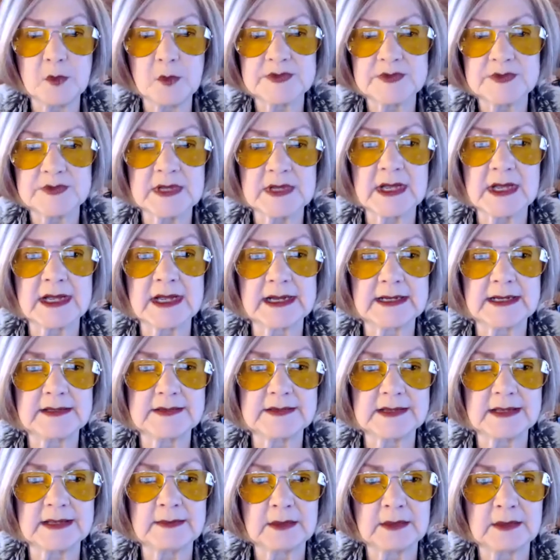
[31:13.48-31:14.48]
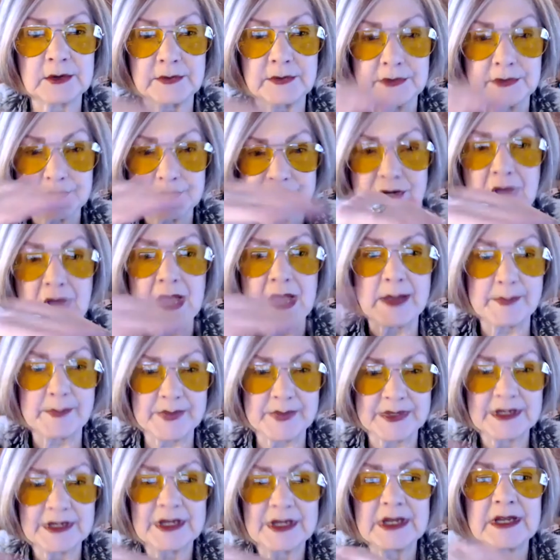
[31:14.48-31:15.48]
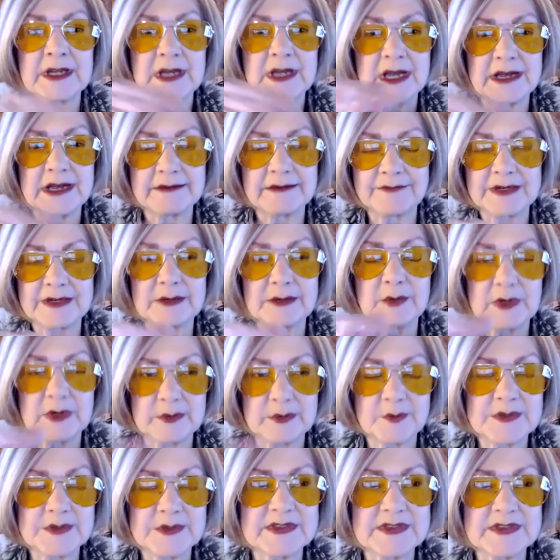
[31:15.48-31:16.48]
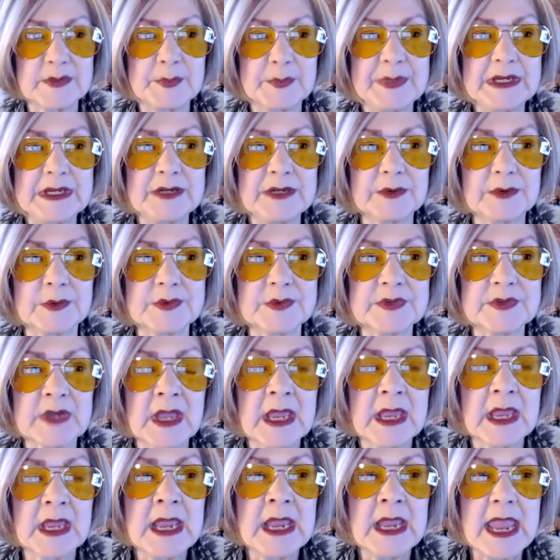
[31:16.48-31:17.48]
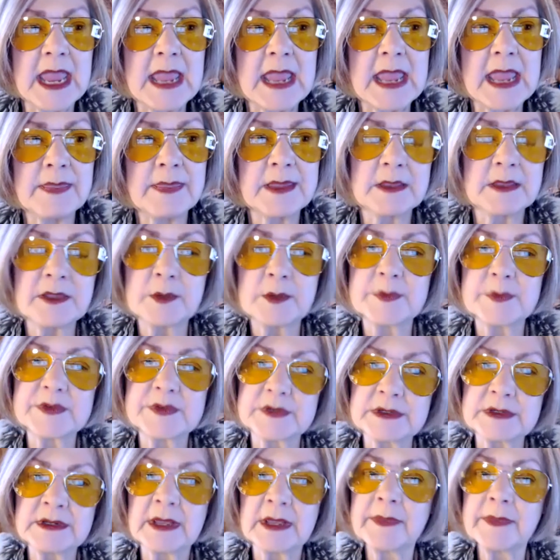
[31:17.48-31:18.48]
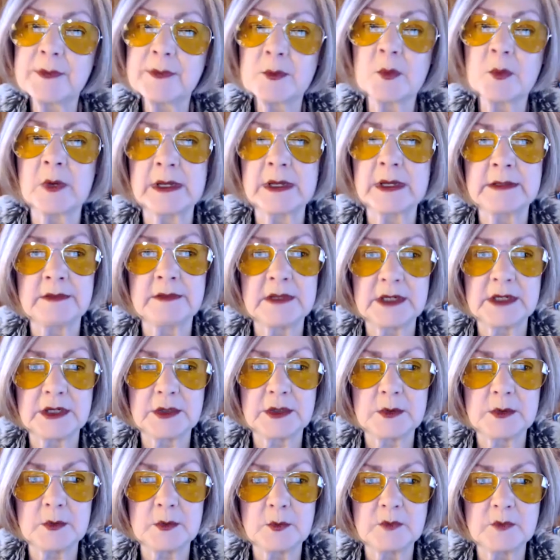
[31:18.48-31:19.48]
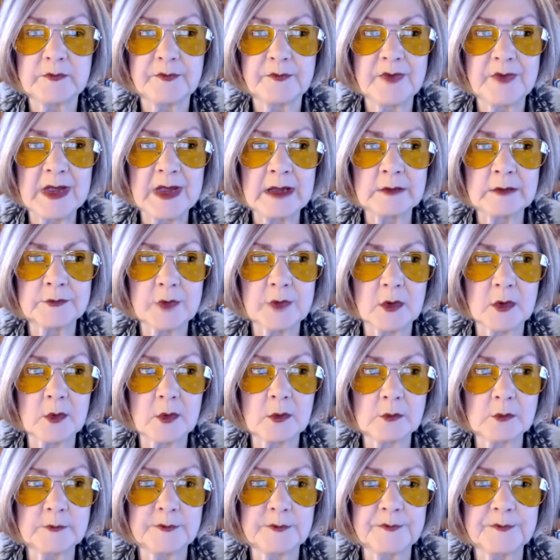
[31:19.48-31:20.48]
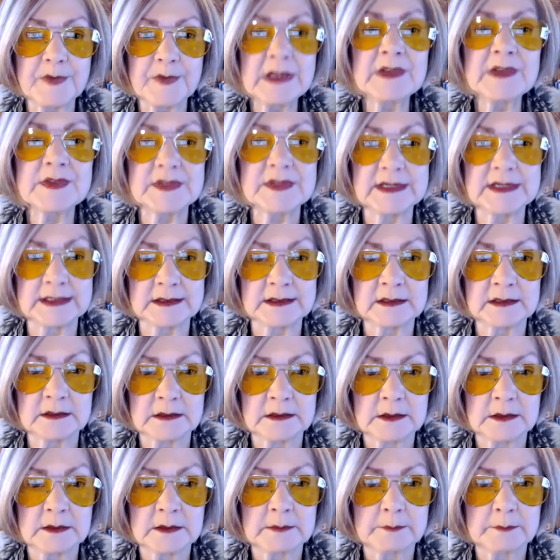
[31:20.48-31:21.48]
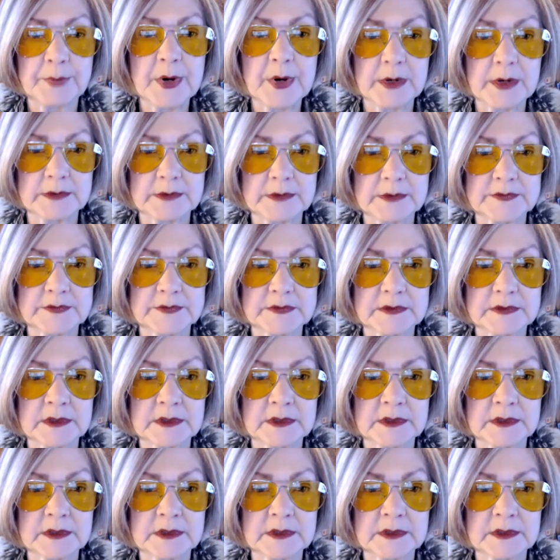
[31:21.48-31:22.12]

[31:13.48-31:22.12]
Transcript: sides, and then on the top of it, it was the Beatles. And then there was another one that you found old fencing parts yes.